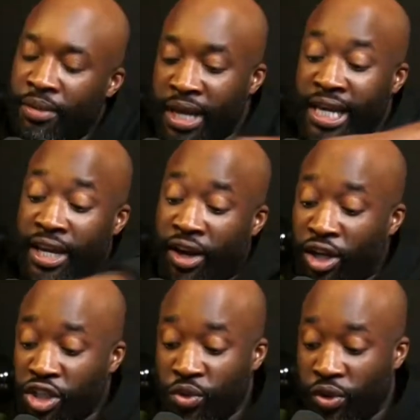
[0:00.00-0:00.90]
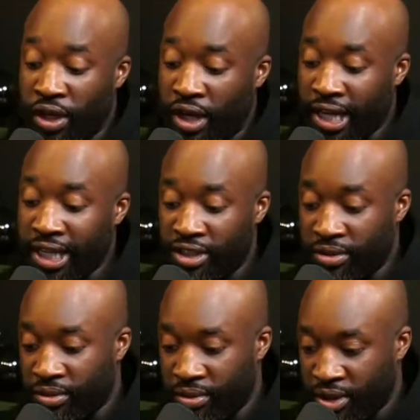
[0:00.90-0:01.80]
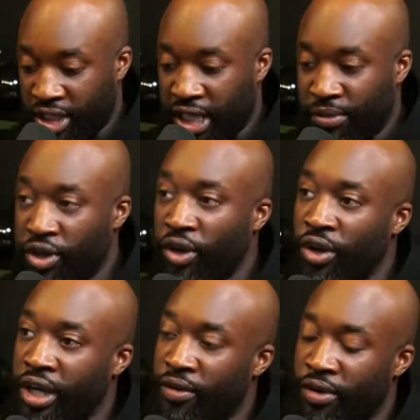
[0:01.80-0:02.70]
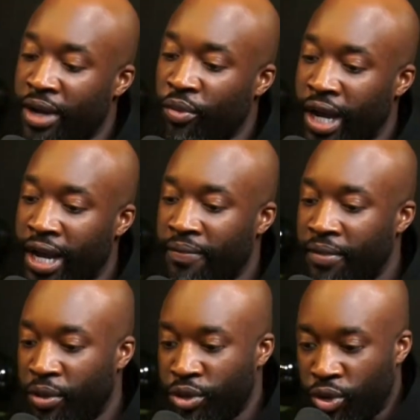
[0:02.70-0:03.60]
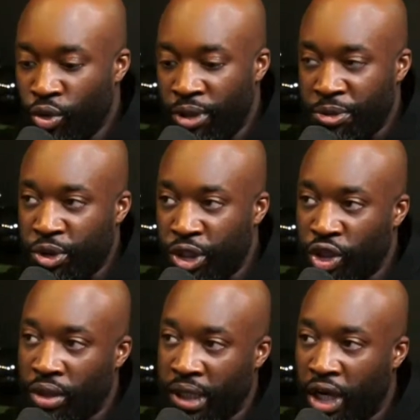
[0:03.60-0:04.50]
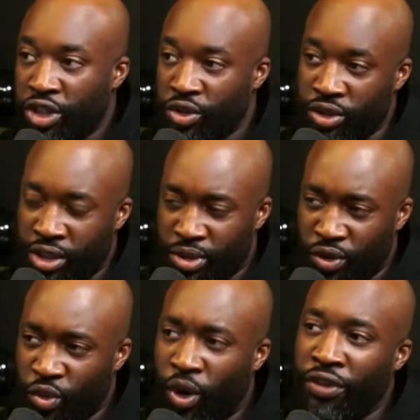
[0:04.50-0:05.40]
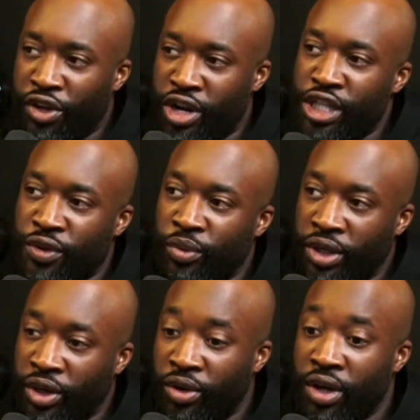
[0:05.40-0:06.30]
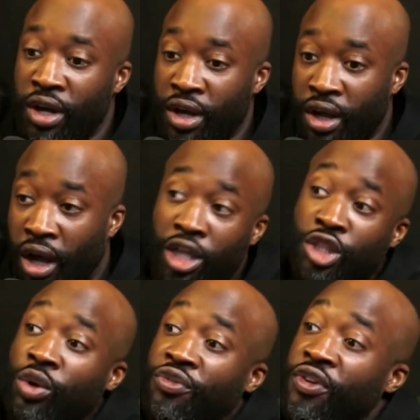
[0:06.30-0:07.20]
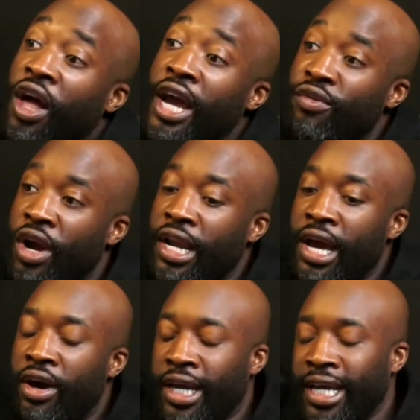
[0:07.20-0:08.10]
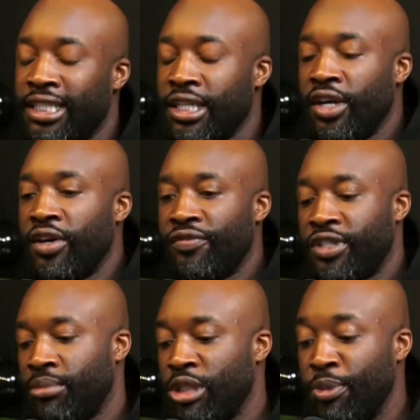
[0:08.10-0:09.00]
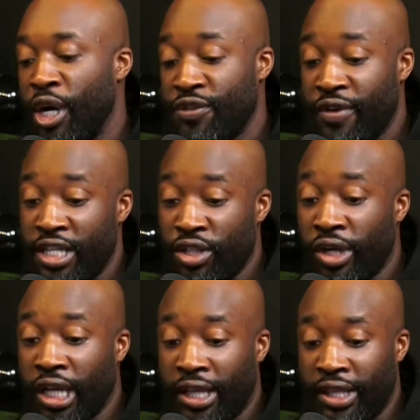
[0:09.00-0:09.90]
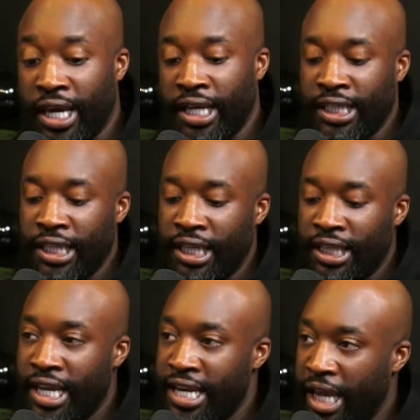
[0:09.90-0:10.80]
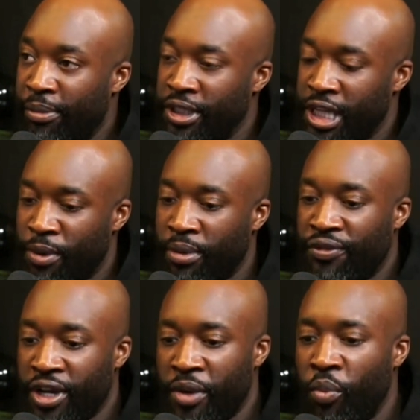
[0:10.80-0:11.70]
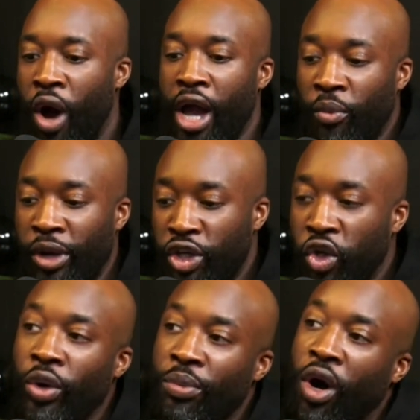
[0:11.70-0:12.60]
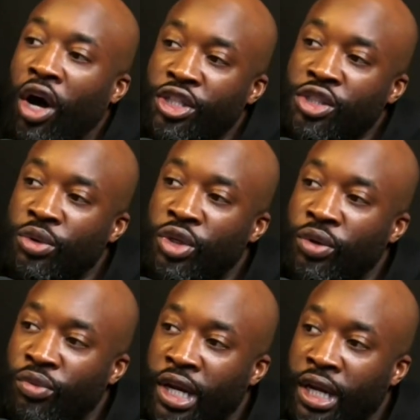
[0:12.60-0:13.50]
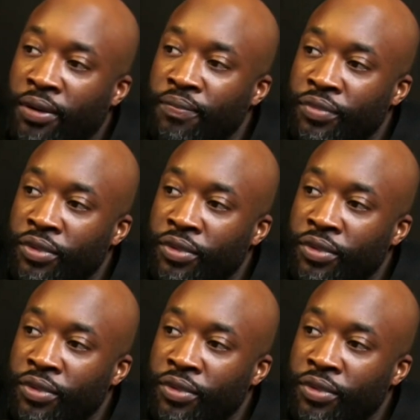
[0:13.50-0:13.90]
I mean, again, Arsenal, I guess the team you can look at, right, where it was almost between Tottenham and Arsenal in terms of who won the transfer window. Arsenal are flying right now. And I guess for some Spurs fans looking at their neighbours, they're probably thinking, why aren't we doing what Arsenal are doing right now?